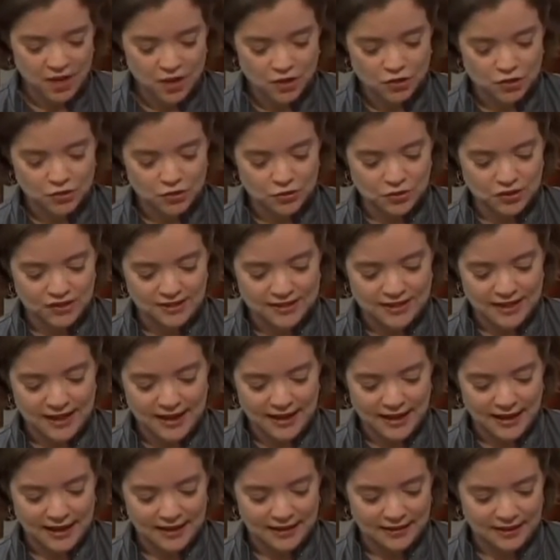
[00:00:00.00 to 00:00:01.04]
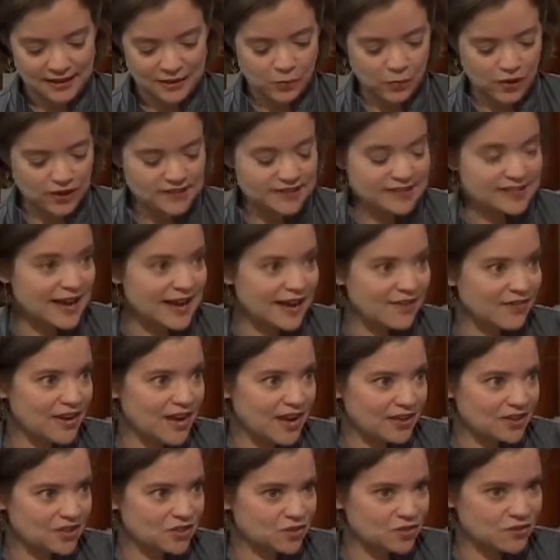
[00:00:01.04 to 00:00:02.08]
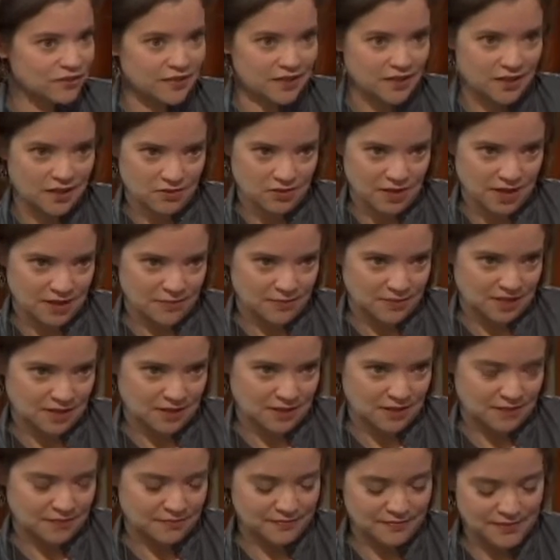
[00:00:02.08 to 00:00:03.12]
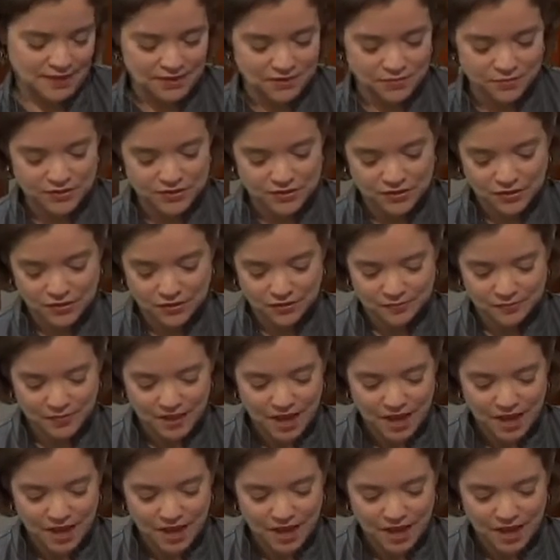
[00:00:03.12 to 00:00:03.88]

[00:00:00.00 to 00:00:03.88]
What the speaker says: Do you say he wants to have extra video game time as a result?